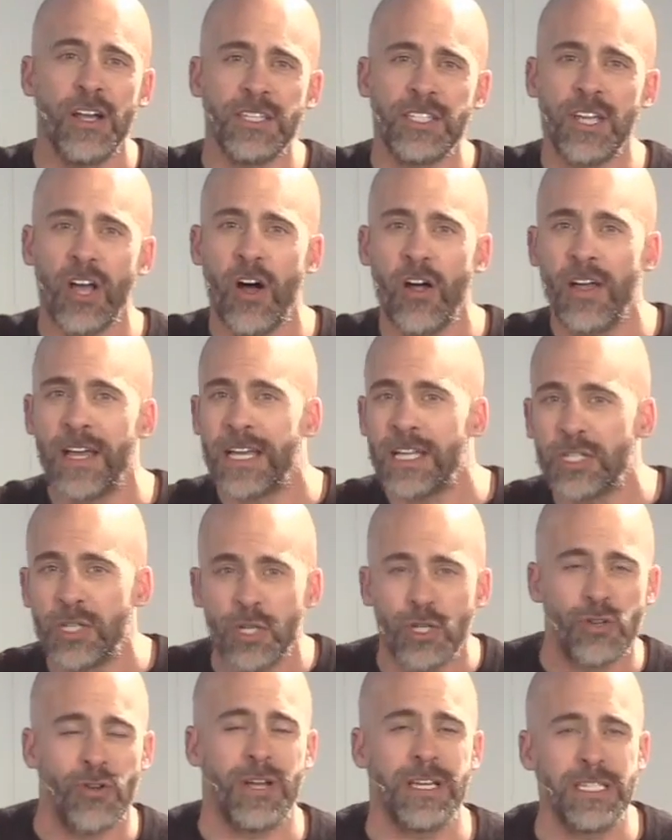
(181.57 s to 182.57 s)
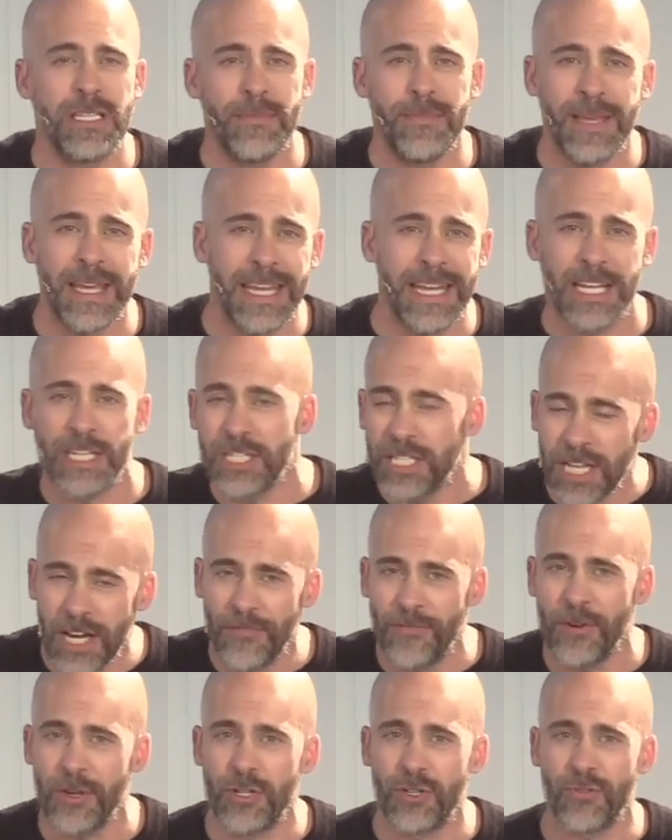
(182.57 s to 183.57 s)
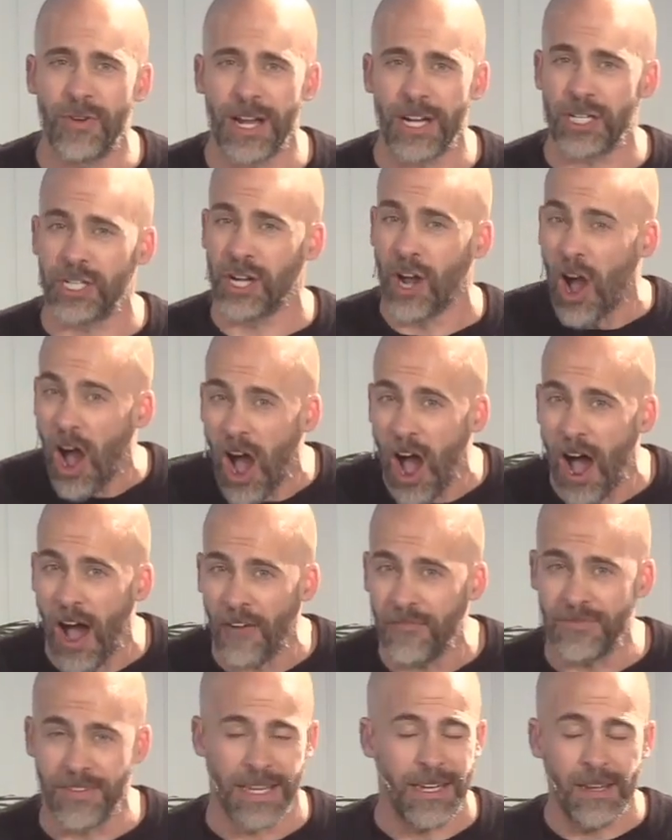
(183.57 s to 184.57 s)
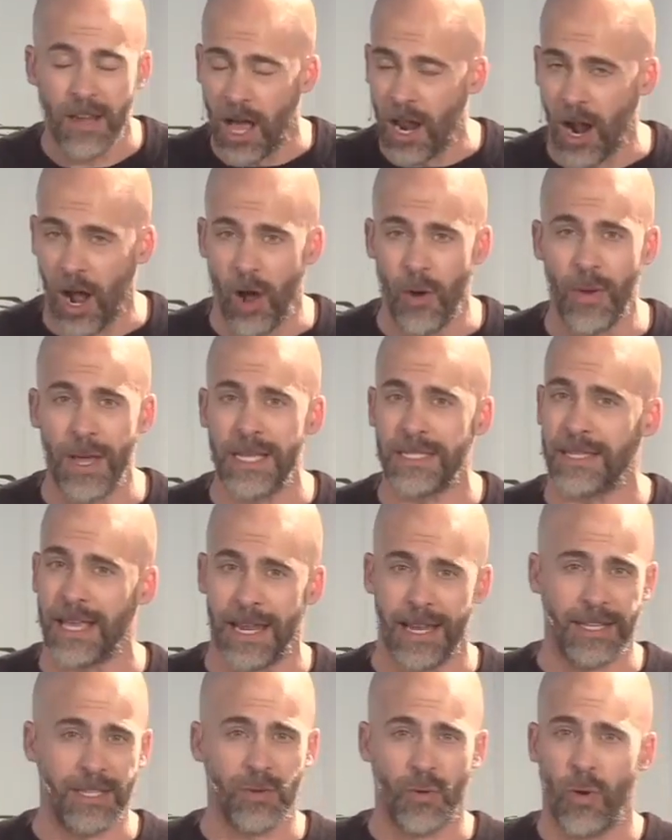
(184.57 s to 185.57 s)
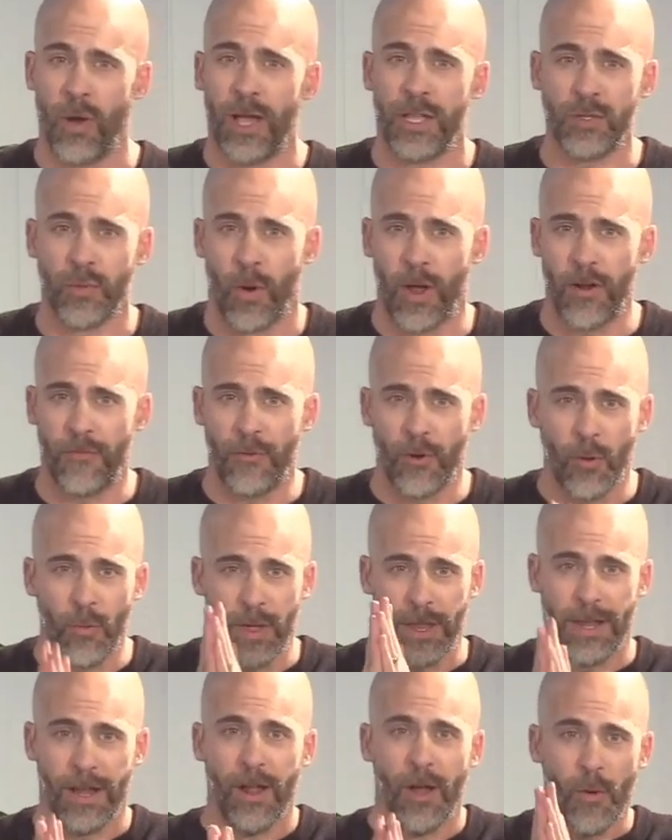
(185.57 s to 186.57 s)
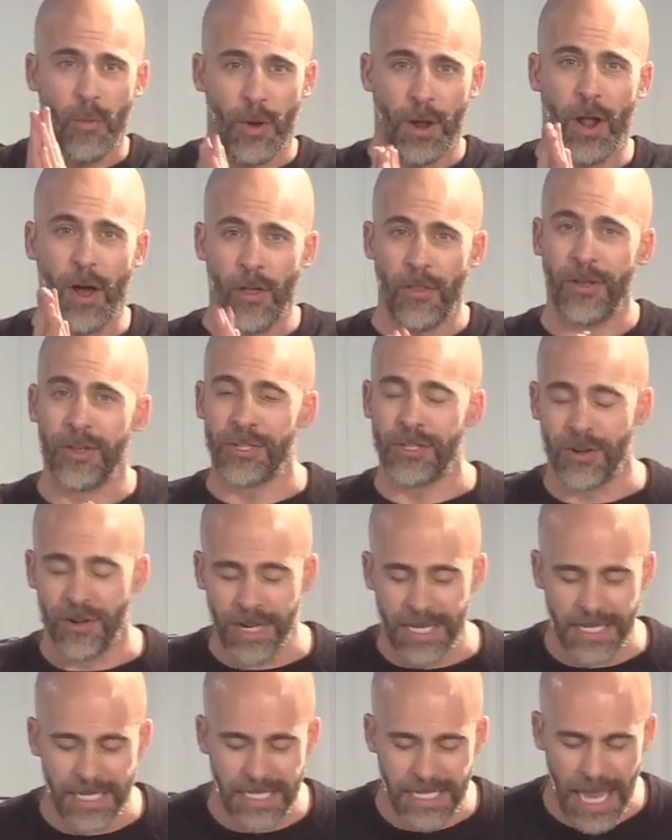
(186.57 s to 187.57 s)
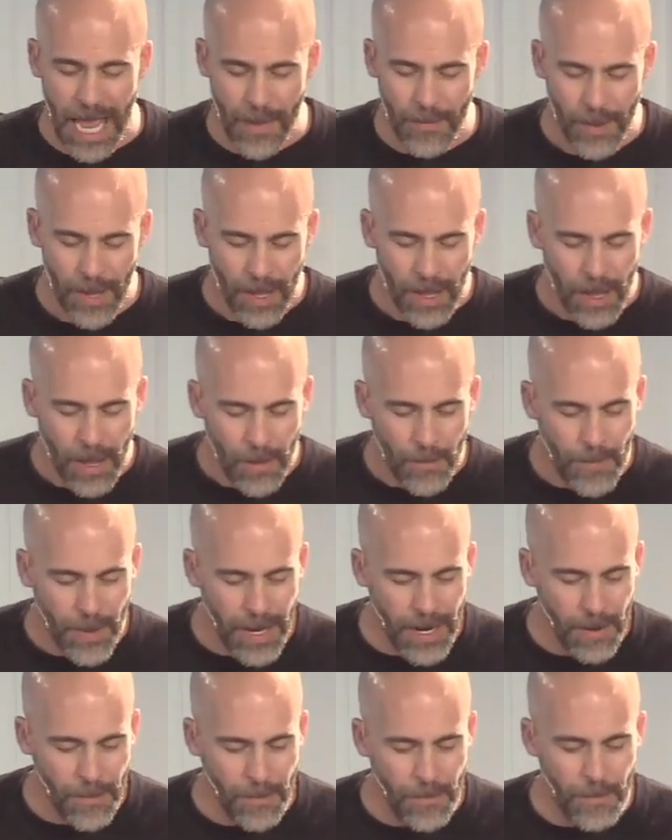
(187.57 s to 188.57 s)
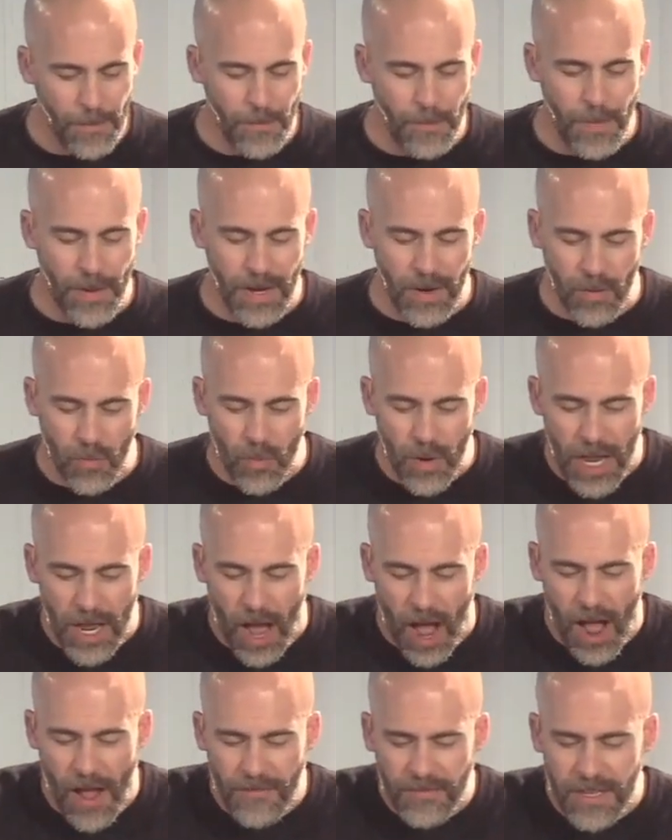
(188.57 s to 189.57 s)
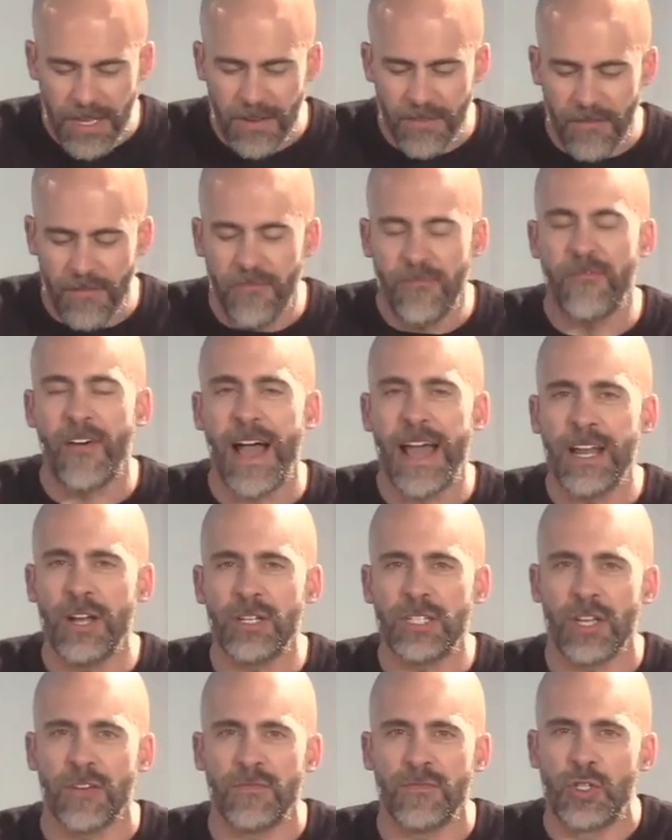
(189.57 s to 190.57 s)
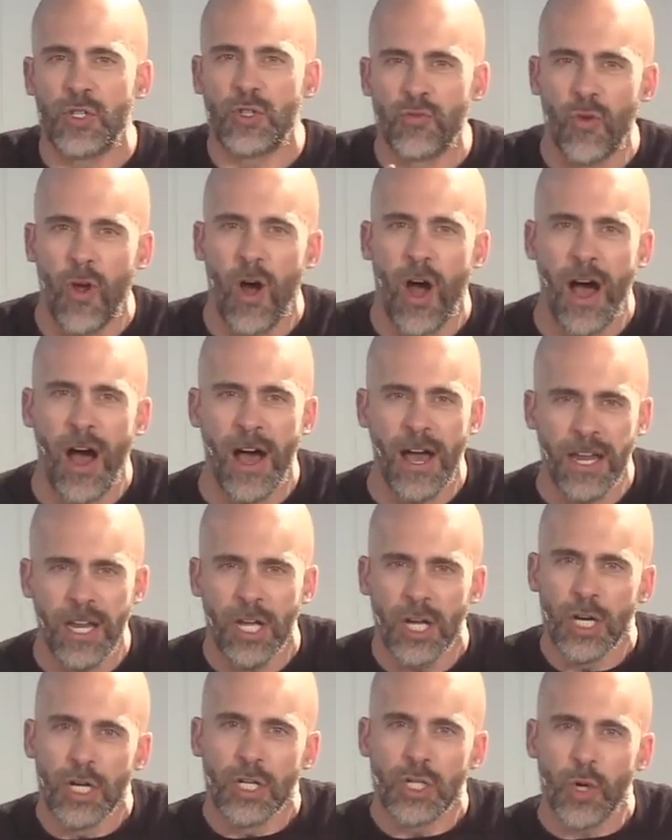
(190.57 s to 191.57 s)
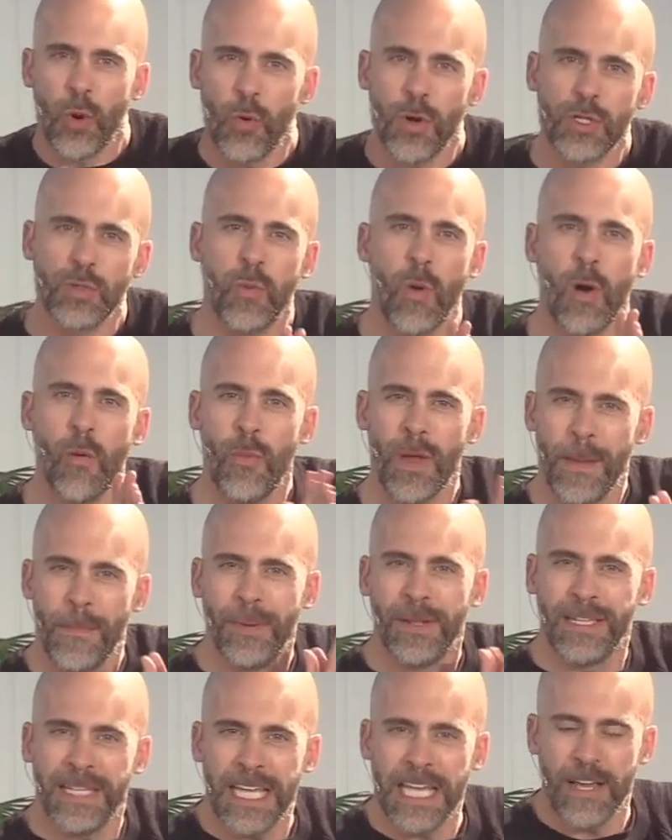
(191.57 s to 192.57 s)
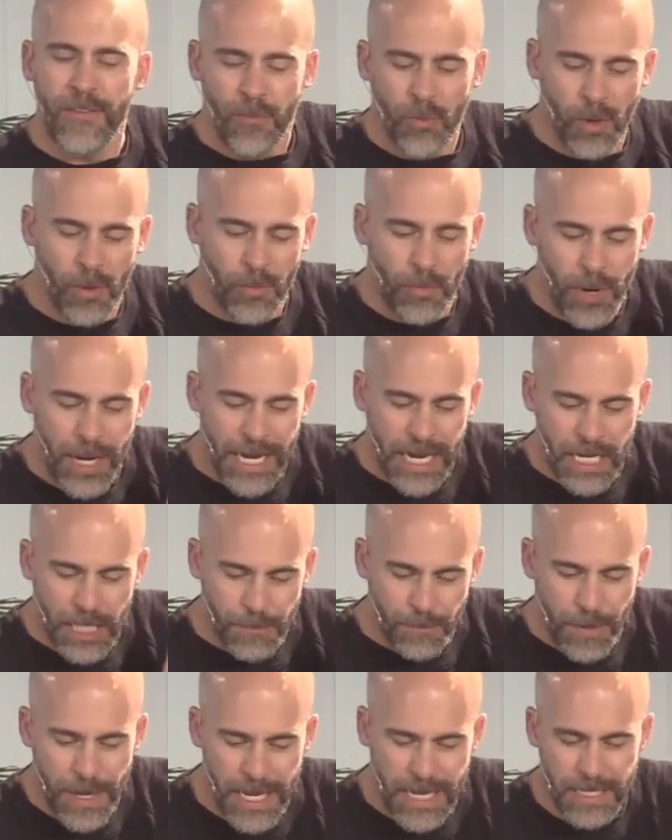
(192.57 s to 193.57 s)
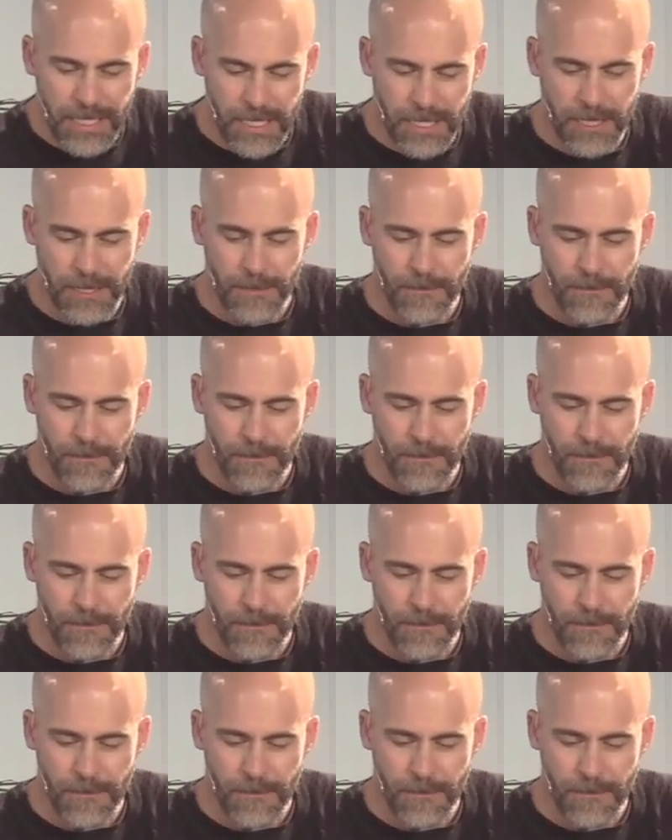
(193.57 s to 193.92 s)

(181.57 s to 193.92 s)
calling us to trust him in a different direction often, not always, and it's wonderful when all those are in step, but we often find ourselves drawn towards what we believe will bring us peace.